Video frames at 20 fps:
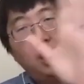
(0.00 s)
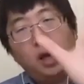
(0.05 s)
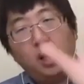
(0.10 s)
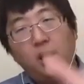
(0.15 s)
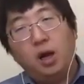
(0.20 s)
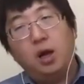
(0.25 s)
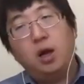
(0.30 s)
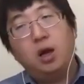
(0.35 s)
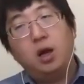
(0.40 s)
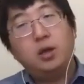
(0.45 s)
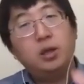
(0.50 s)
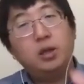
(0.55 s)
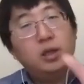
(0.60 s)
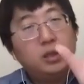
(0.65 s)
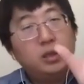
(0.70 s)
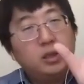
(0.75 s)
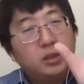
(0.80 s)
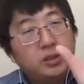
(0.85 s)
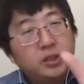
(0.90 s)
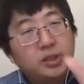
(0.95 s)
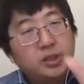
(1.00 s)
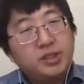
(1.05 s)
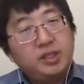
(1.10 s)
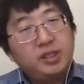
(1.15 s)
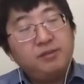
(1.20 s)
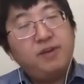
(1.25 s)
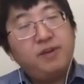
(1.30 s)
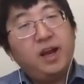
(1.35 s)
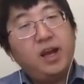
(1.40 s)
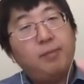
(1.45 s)
the
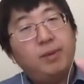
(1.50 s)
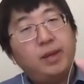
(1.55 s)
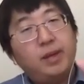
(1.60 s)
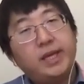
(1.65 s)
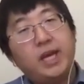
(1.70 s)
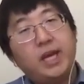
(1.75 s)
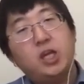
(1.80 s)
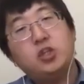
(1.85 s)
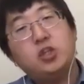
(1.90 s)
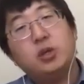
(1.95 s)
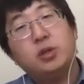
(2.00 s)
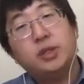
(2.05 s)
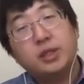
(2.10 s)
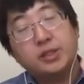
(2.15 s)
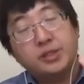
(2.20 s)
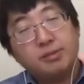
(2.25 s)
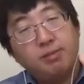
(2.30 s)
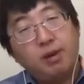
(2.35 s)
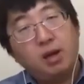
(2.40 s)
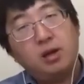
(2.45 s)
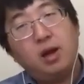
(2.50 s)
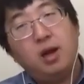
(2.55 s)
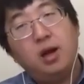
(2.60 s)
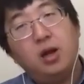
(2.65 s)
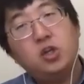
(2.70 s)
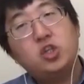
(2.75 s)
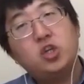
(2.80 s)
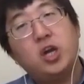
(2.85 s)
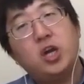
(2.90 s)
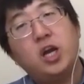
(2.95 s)
DeFi application, the smart
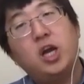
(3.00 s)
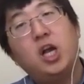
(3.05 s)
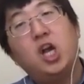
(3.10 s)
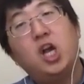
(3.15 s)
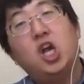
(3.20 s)
contract,